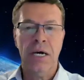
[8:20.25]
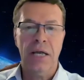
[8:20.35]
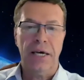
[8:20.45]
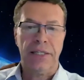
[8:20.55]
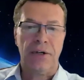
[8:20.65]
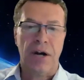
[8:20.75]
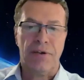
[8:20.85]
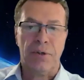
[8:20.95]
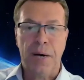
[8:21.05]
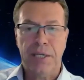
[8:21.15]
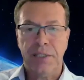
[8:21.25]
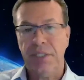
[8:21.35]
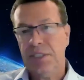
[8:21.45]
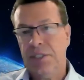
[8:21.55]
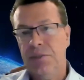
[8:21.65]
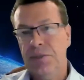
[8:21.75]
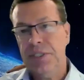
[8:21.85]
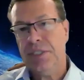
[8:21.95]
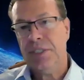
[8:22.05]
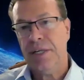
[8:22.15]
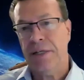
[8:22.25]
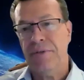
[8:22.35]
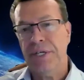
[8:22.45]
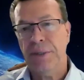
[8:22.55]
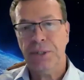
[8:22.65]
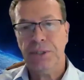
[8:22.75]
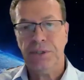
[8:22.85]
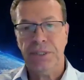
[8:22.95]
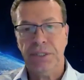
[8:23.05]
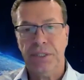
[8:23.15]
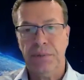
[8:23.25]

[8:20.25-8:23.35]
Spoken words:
like the graphical processing units that NVIDIA produces,